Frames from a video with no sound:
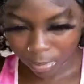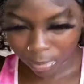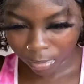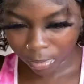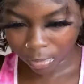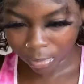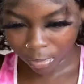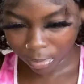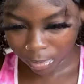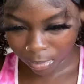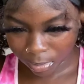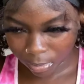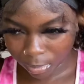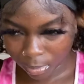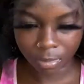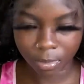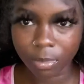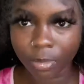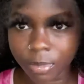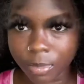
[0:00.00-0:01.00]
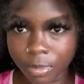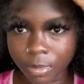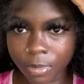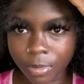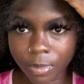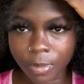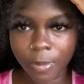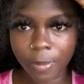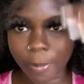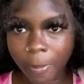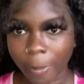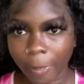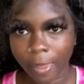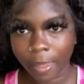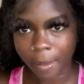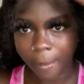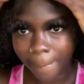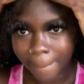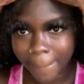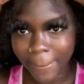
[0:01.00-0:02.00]
care at all.
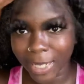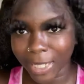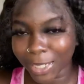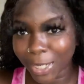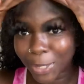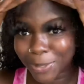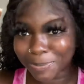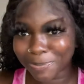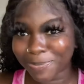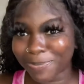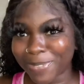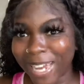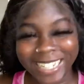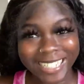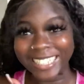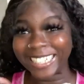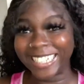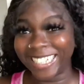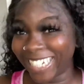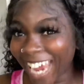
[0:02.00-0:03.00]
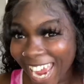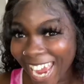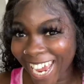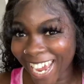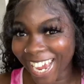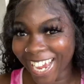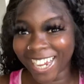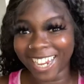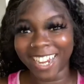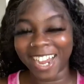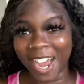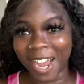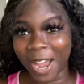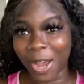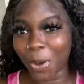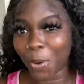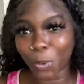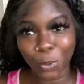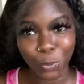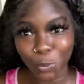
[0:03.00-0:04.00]
And I'm not gon' be picking
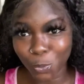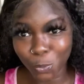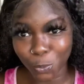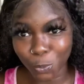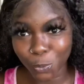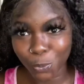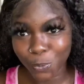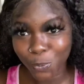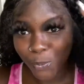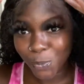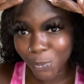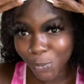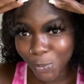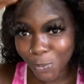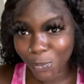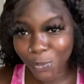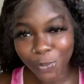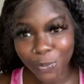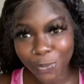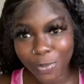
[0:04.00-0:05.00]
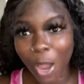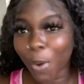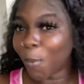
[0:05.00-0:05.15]
up no calls.